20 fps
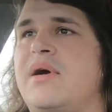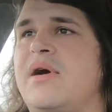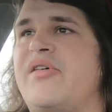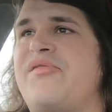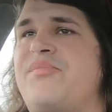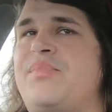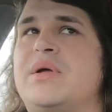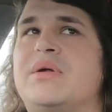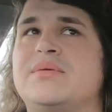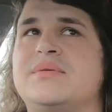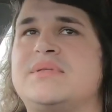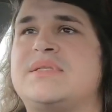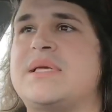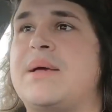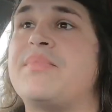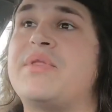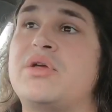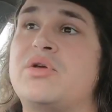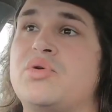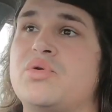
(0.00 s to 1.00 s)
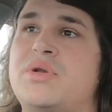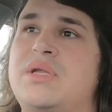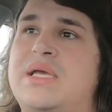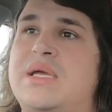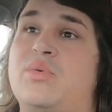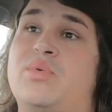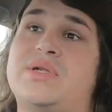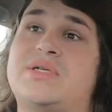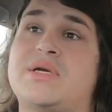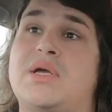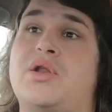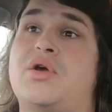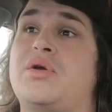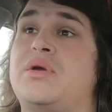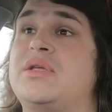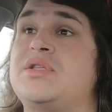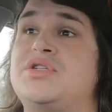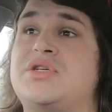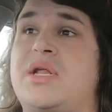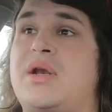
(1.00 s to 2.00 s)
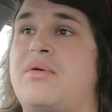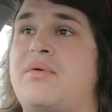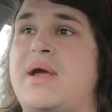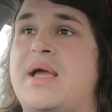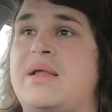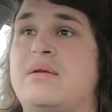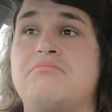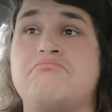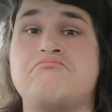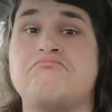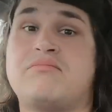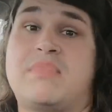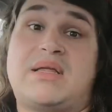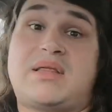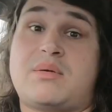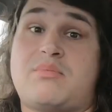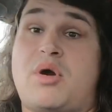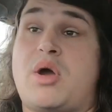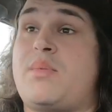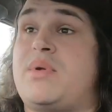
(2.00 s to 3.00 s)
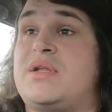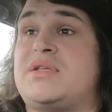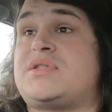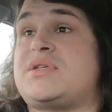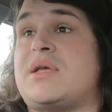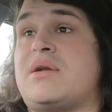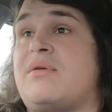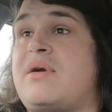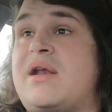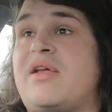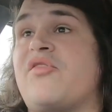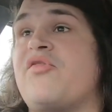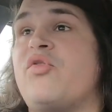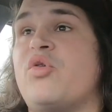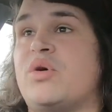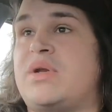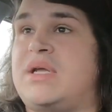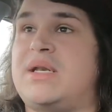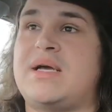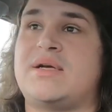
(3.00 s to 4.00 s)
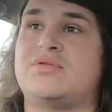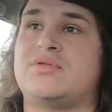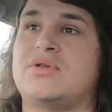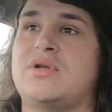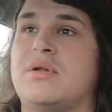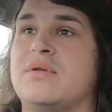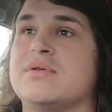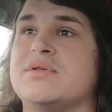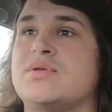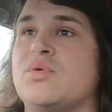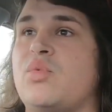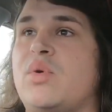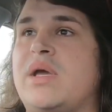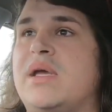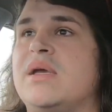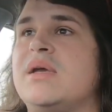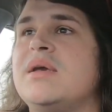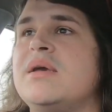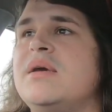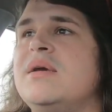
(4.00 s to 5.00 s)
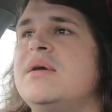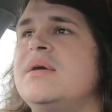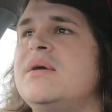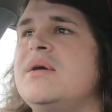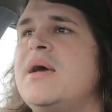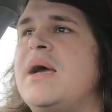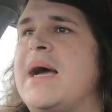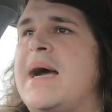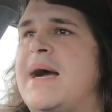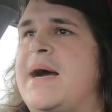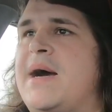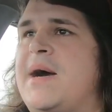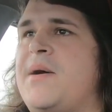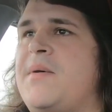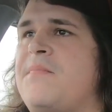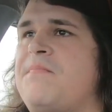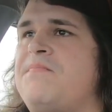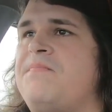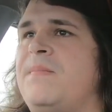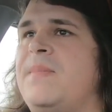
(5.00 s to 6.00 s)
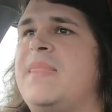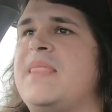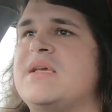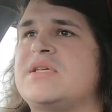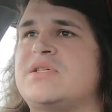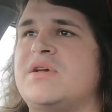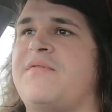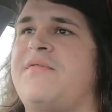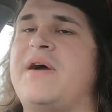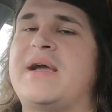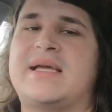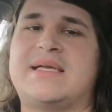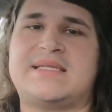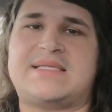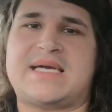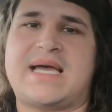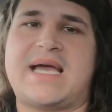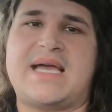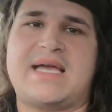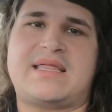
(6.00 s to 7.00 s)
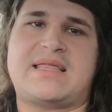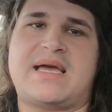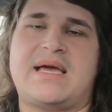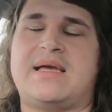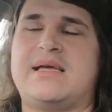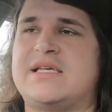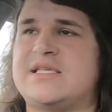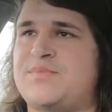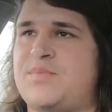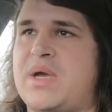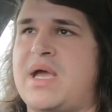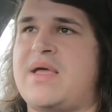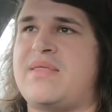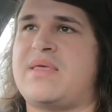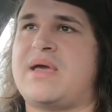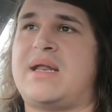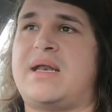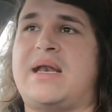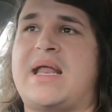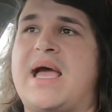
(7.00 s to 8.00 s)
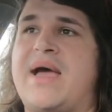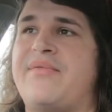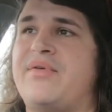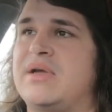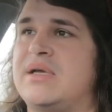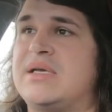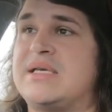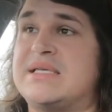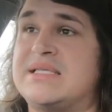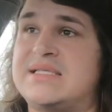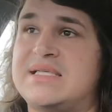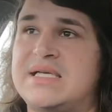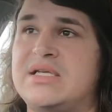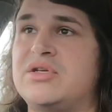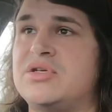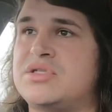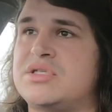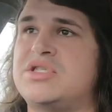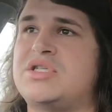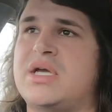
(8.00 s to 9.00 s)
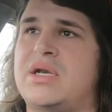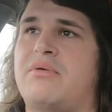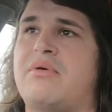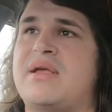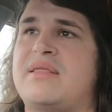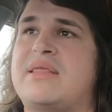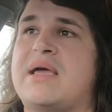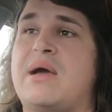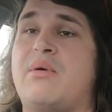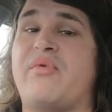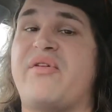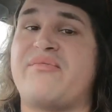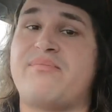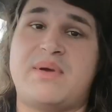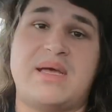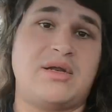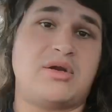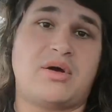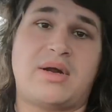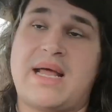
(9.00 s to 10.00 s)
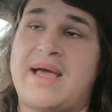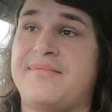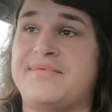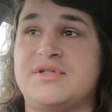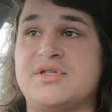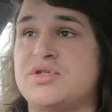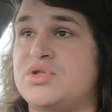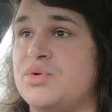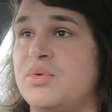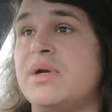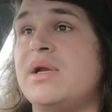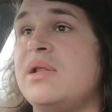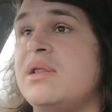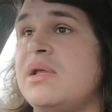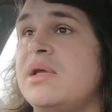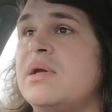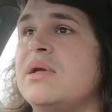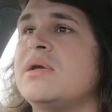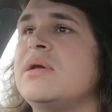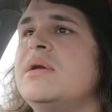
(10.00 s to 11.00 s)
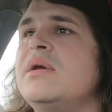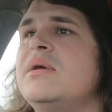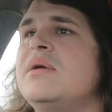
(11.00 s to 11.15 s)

I've built something good here, which I know can generate, at the moment it's generating fourteen hundred dollars a week. Um, so if I can take that, expand that, and have it continue to generate that with me not having to do anything,